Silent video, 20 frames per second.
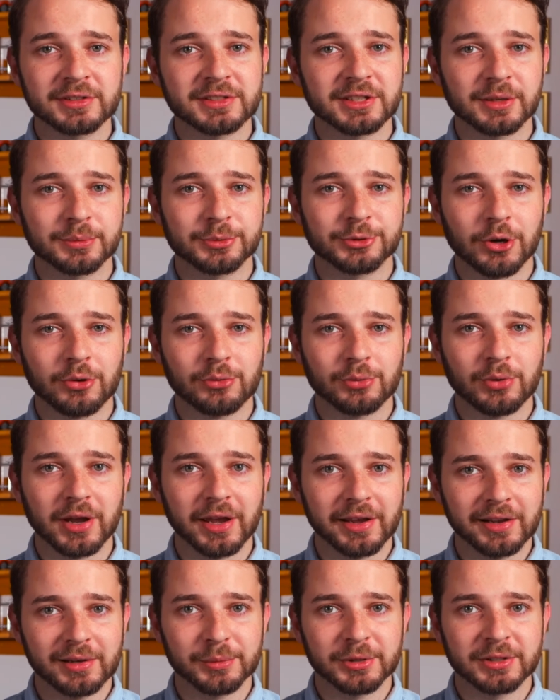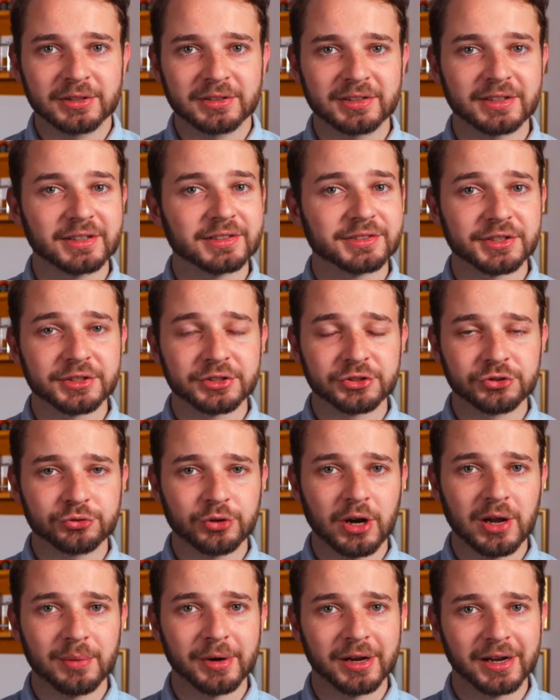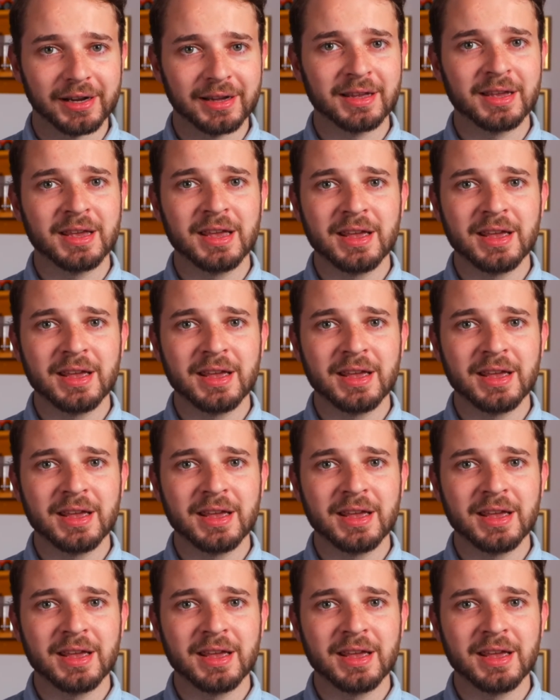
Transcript: subgenre element is its drama,